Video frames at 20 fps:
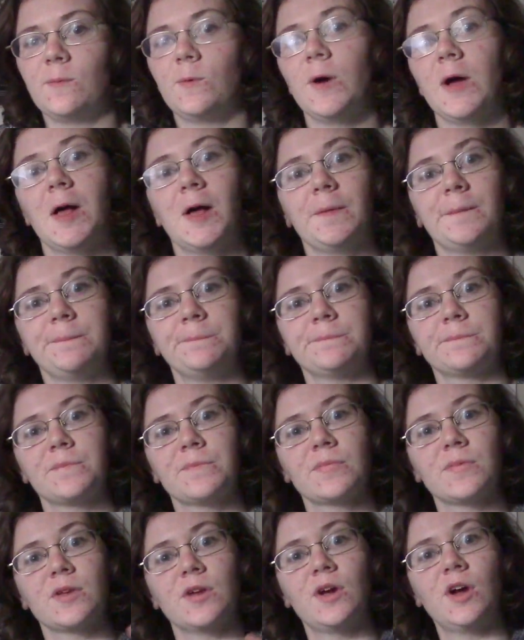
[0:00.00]
Well,
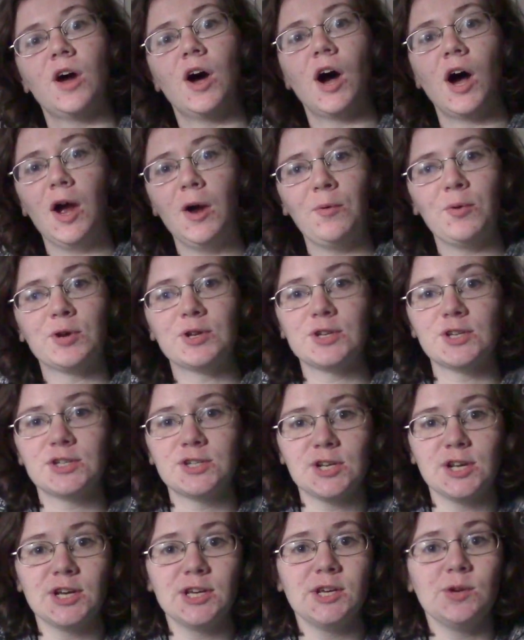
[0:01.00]
I wanted to
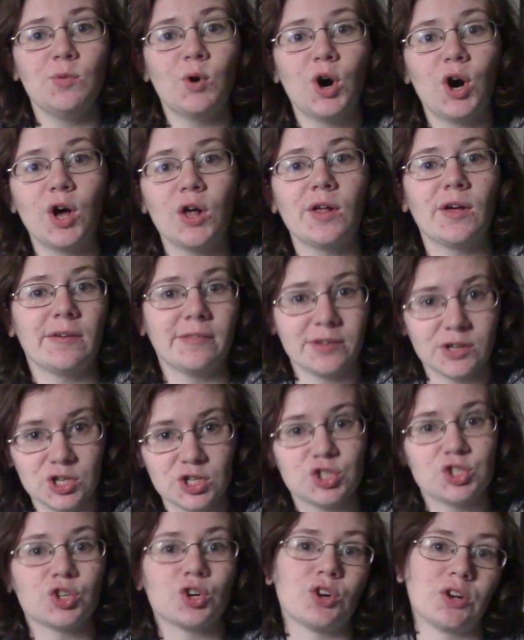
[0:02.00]
take you all on
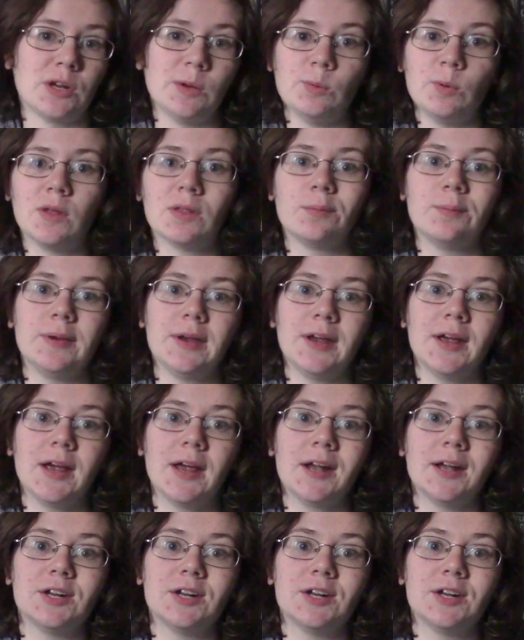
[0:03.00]
the journey with me